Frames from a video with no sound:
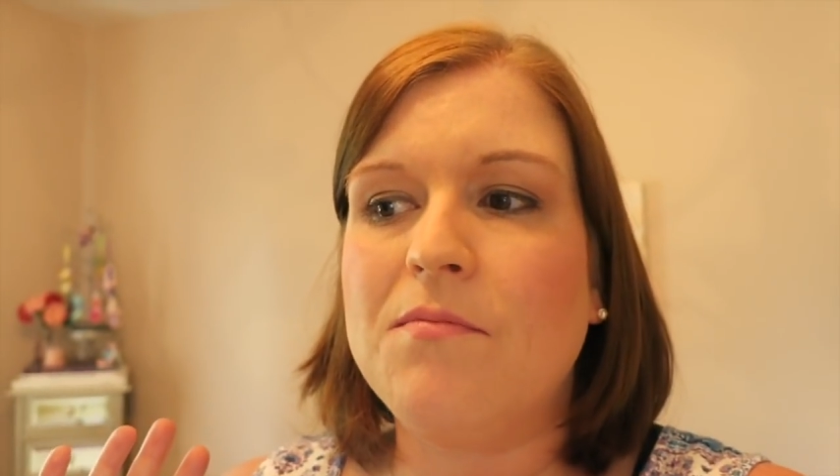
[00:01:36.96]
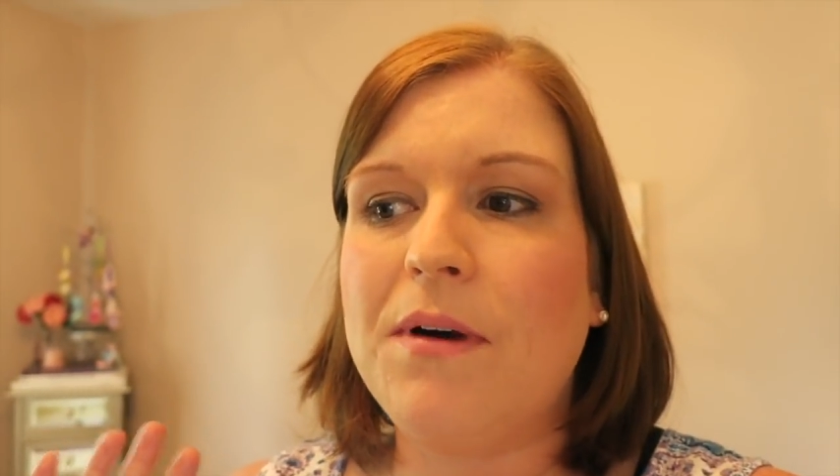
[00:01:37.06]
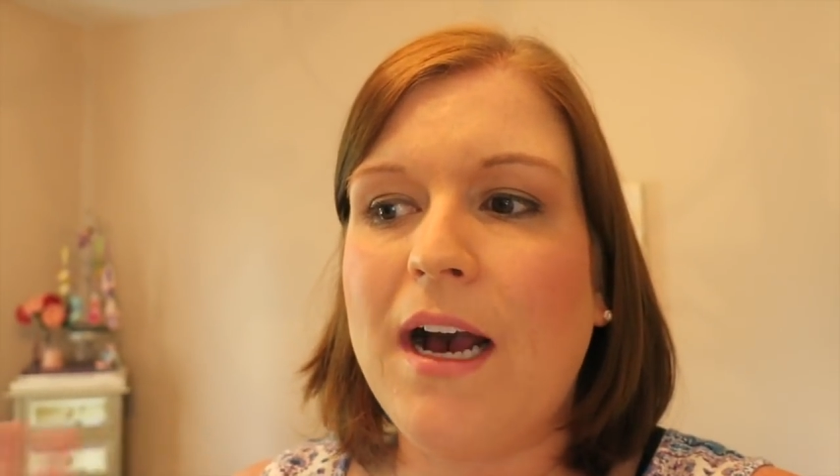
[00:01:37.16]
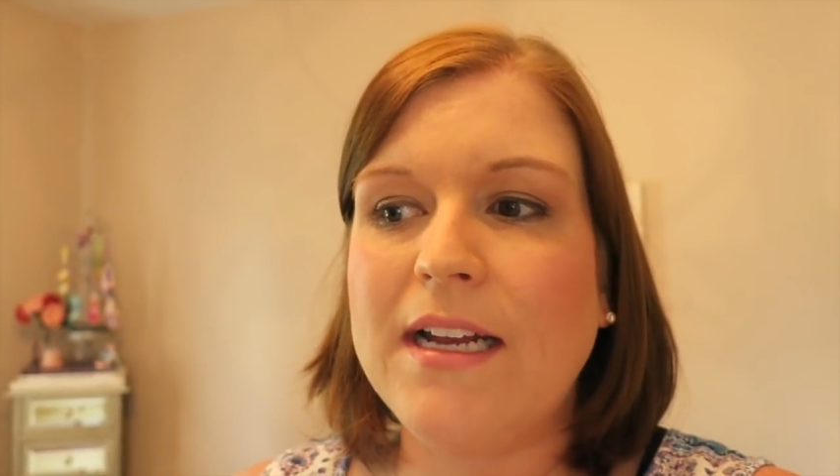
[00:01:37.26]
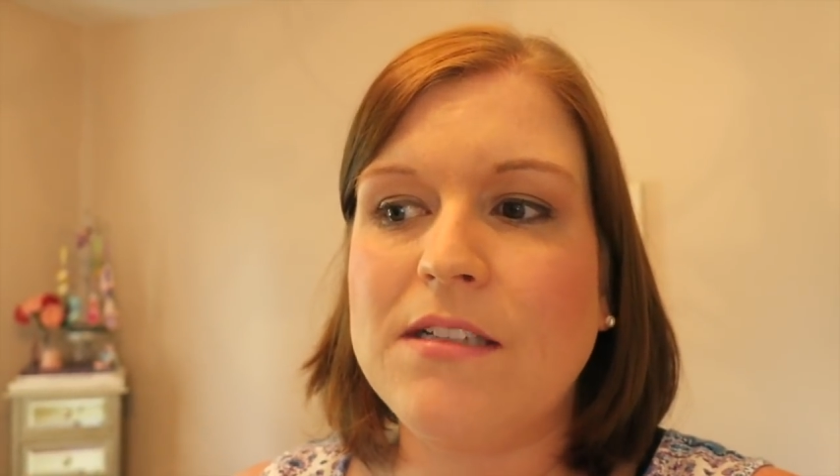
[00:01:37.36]

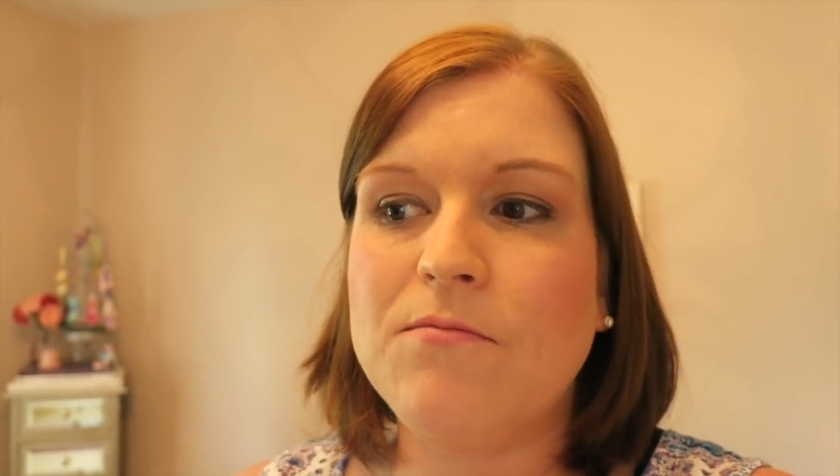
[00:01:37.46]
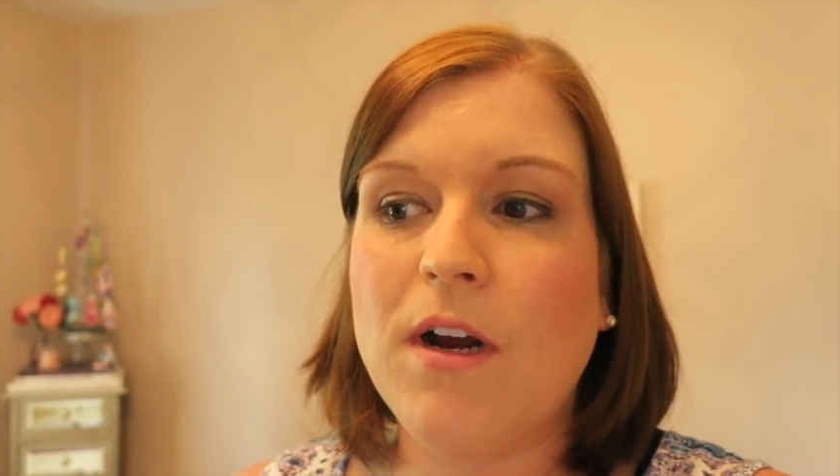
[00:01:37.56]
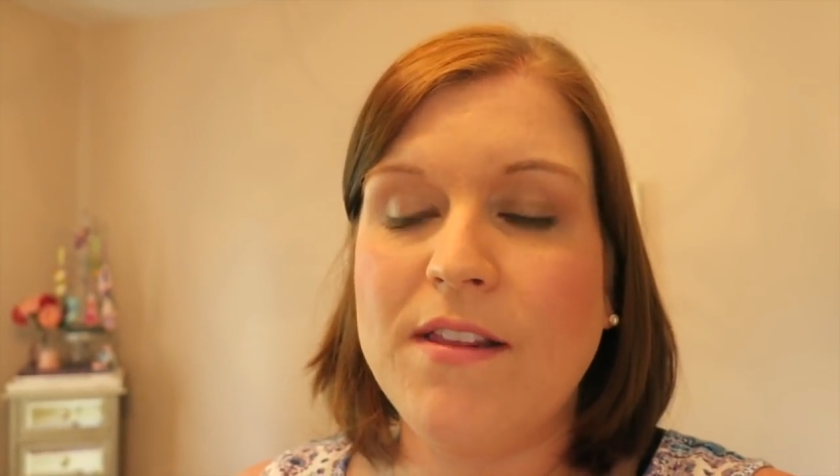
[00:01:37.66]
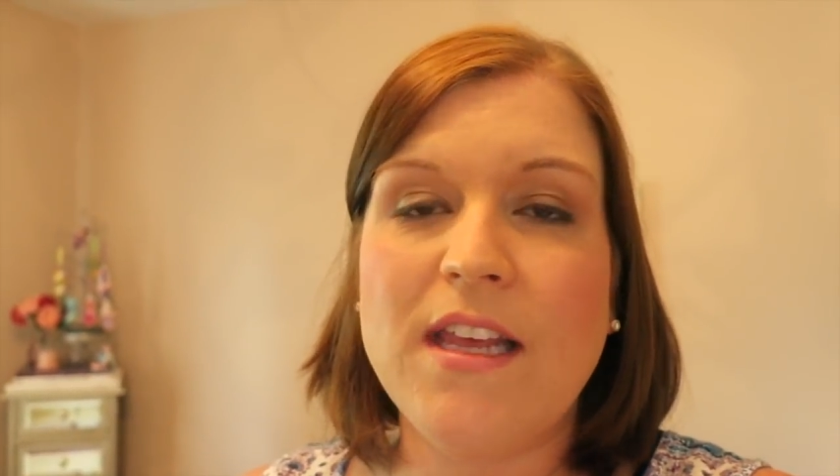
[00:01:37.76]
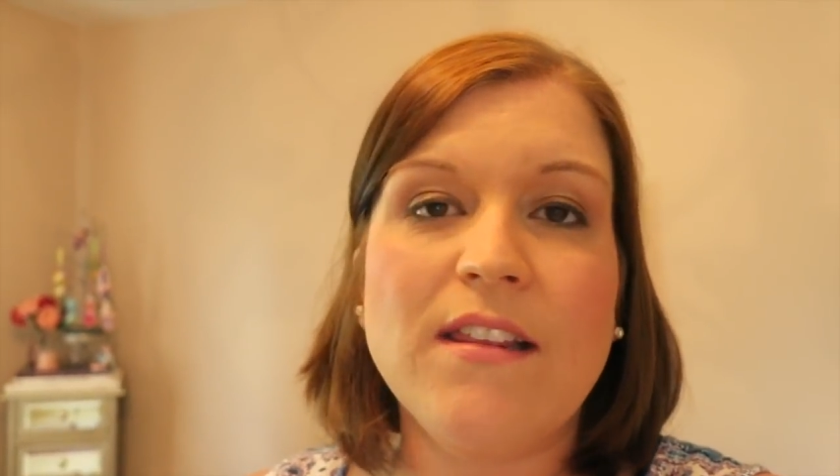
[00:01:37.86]
But
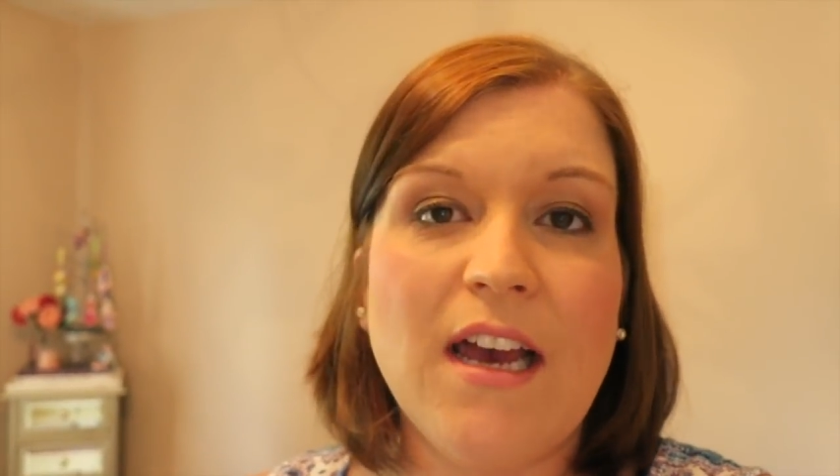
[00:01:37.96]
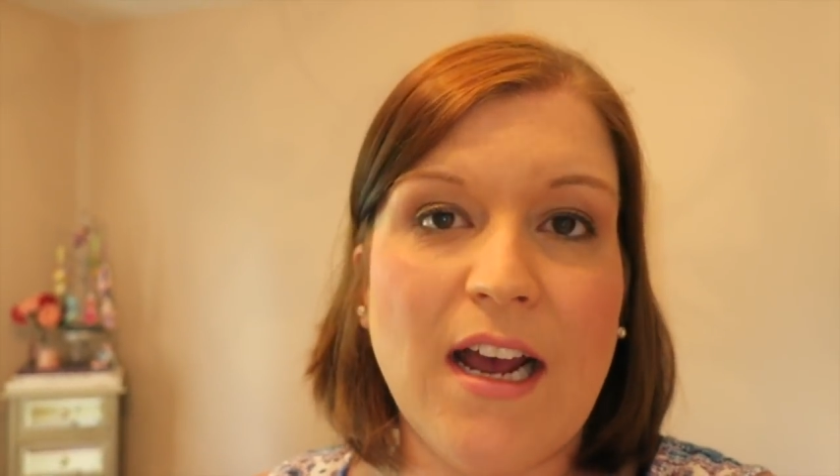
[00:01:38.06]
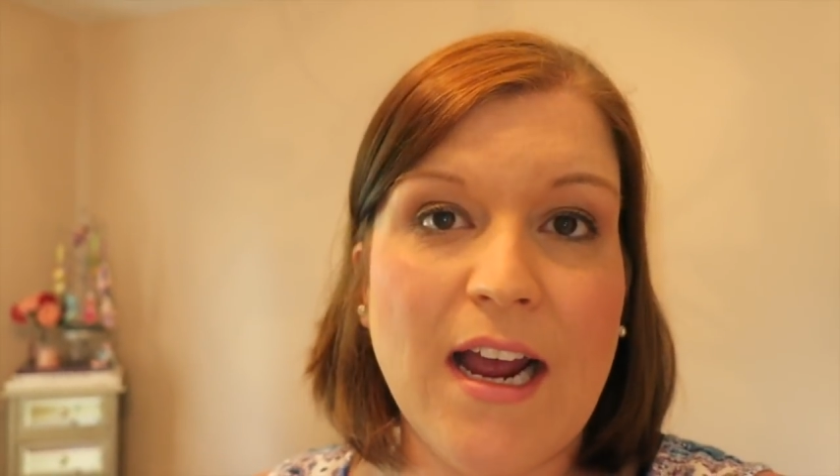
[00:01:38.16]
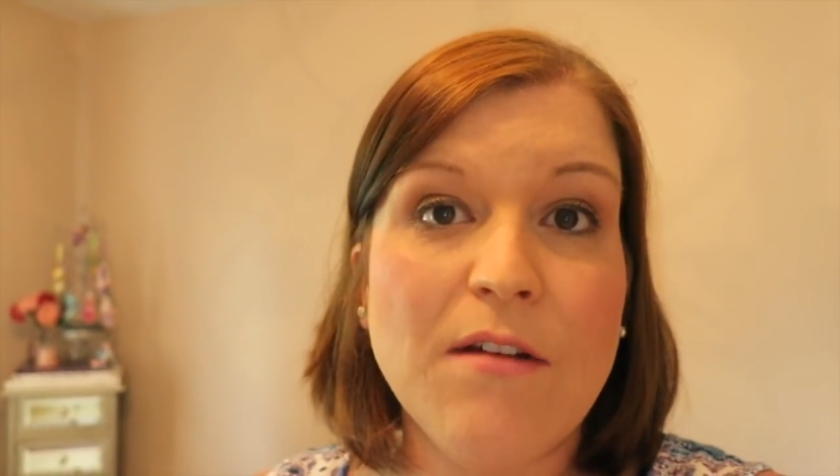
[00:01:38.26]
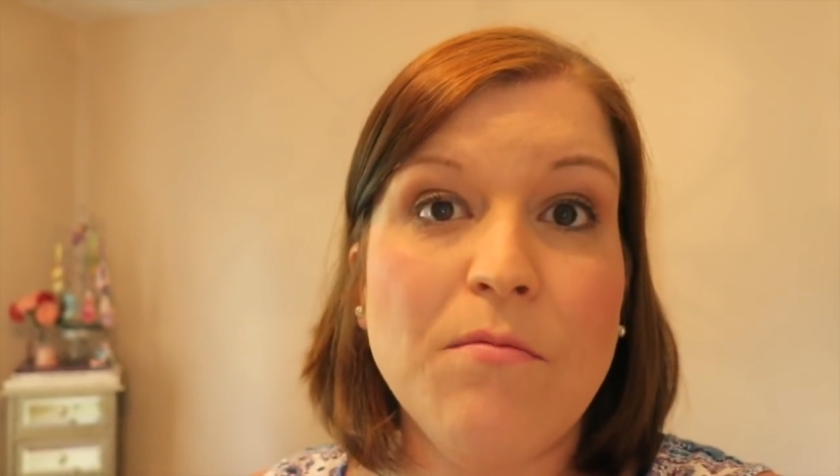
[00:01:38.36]
one thing that I